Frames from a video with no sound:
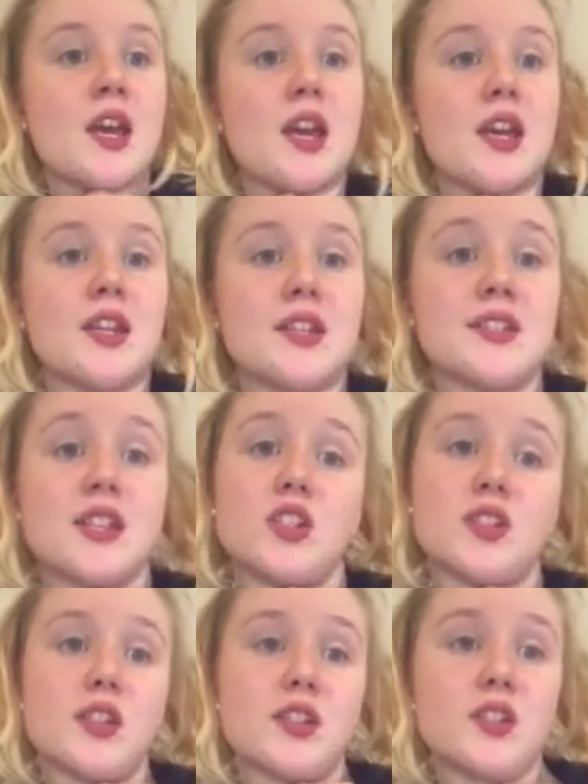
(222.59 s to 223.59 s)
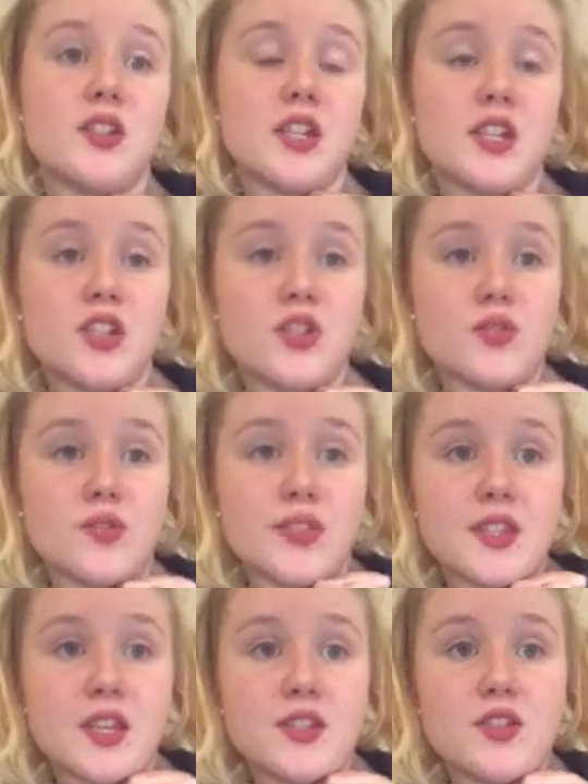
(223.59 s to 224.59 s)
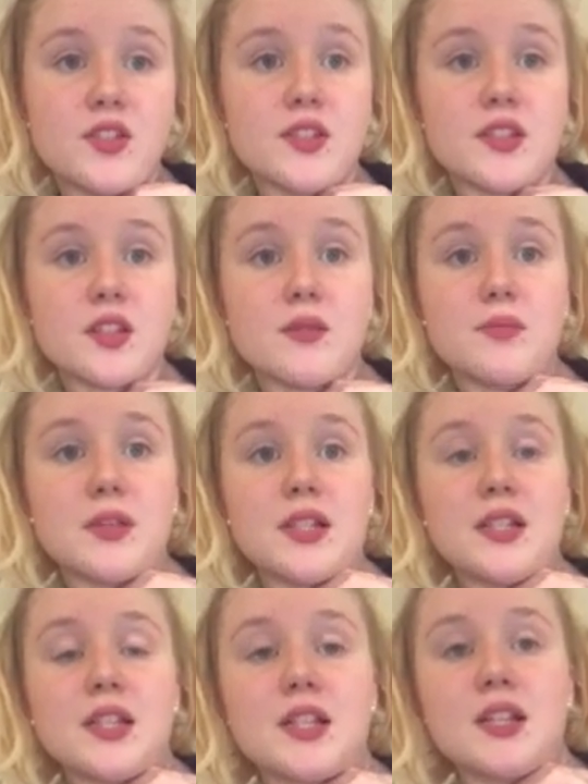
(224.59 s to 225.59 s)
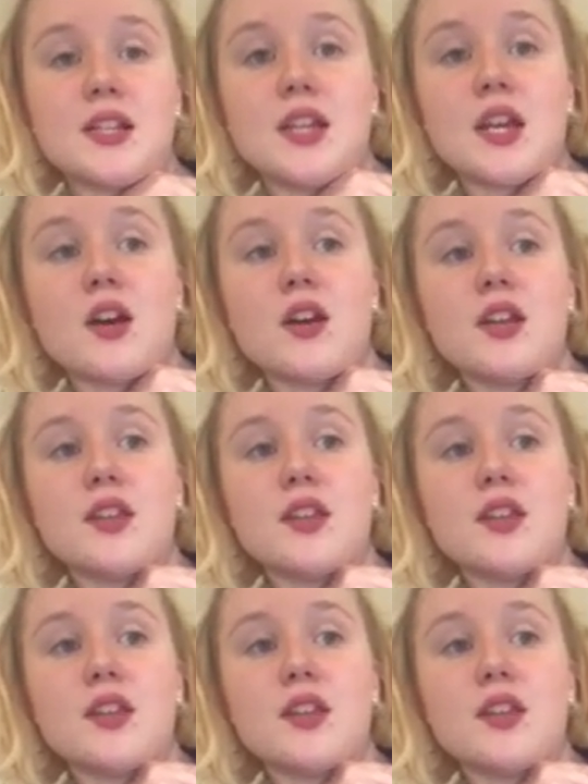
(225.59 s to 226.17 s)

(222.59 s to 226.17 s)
It essentially ensures that students are completely clear